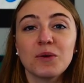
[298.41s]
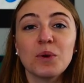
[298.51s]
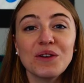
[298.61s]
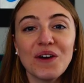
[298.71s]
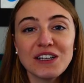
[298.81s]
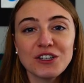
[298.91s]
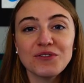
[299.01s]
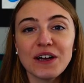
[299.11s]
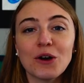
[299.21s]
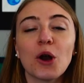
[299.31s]
We have also
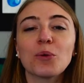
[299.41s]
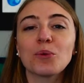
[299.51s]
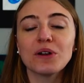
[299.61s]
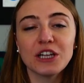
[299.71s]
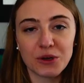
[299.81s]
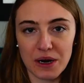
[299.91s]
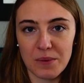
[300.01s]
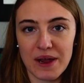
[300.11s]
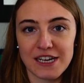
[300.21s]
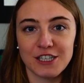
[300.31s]
found a really great
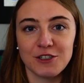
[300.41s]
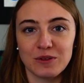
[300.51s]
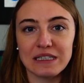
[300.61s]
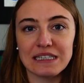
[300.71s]
way to use